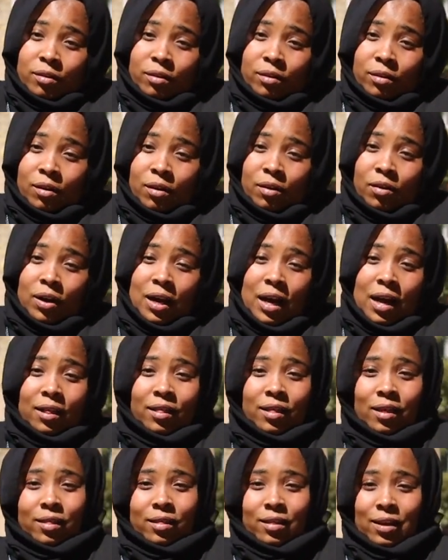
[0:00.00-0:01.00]
longer
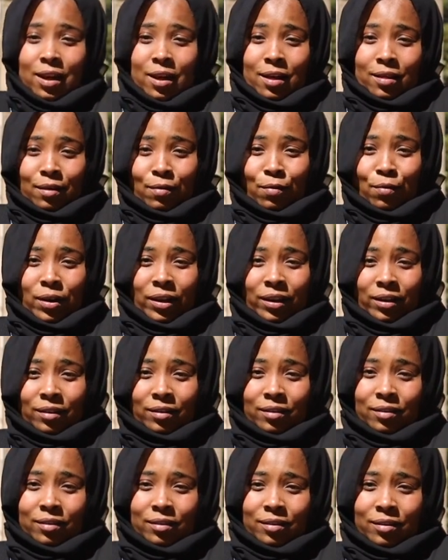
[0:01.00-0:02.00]
than the other
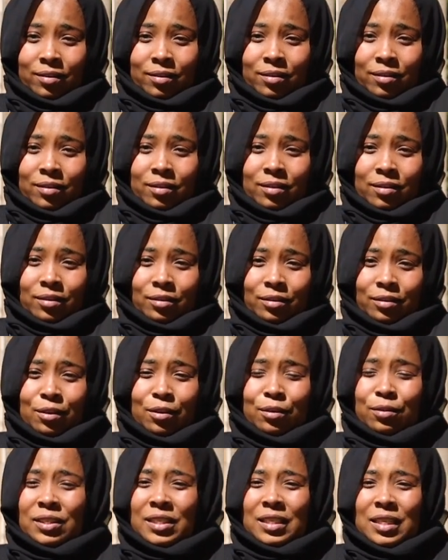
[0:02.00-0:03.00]
one. So
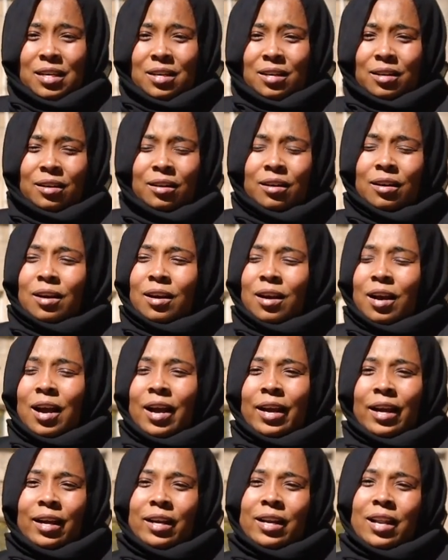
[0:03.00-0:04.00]
you see,
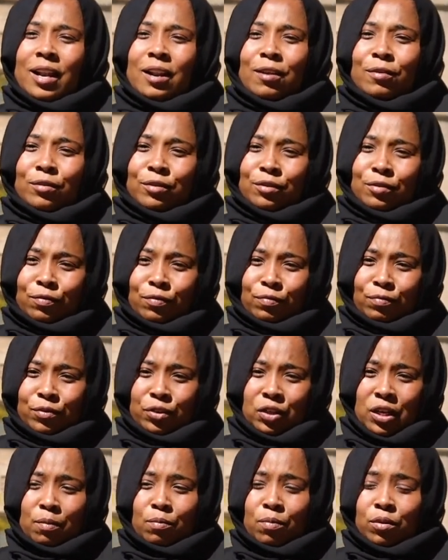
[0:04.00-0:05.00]
I had a lot of
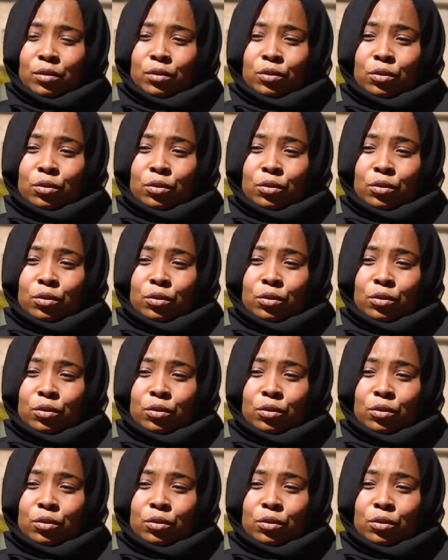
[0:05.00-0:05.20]
trouble.